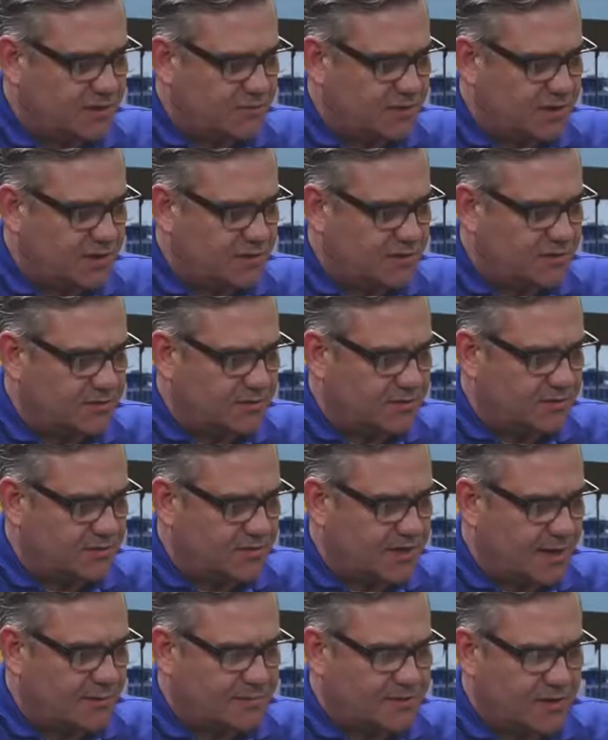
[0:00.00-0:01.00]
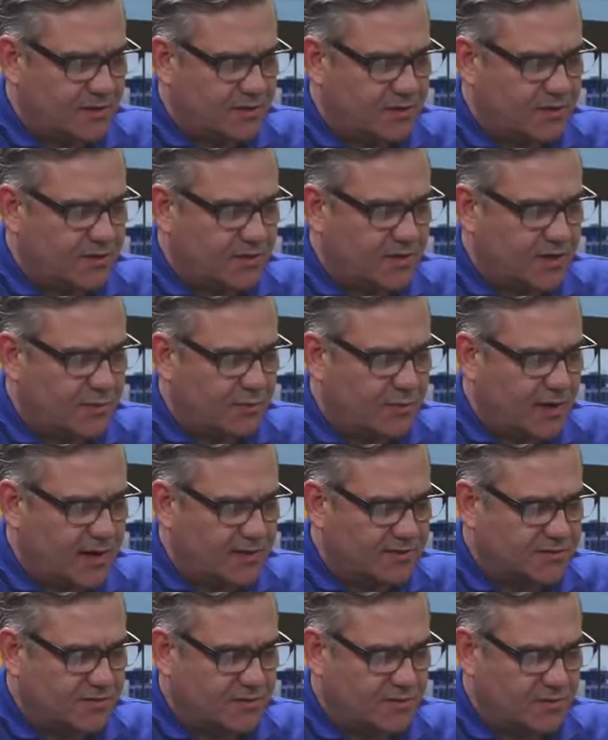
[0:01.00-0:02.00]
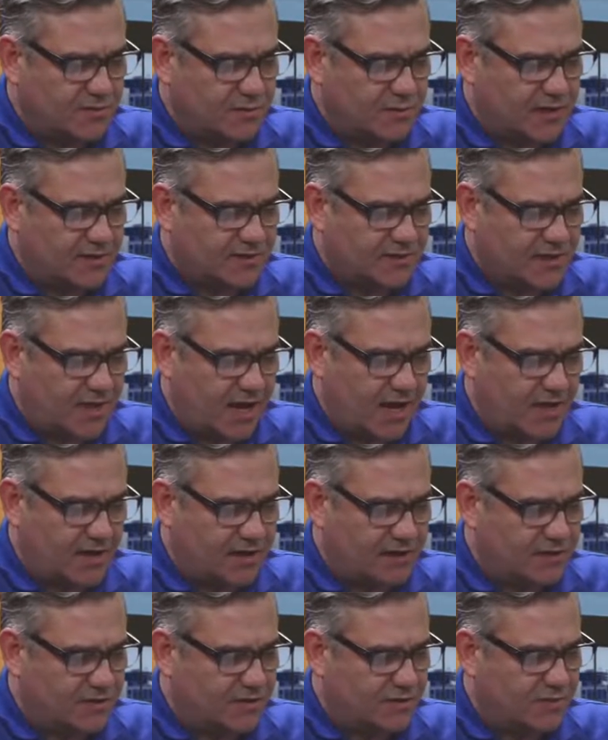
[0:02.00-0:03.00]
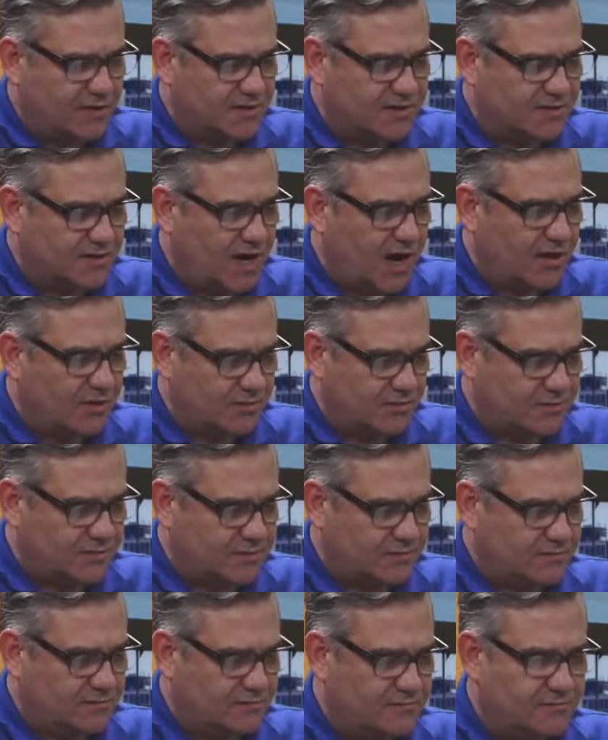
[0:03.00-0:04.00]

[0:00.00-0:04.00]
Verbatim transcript: we're going to do the top-selling cookie brands in the U S A in U S dollars.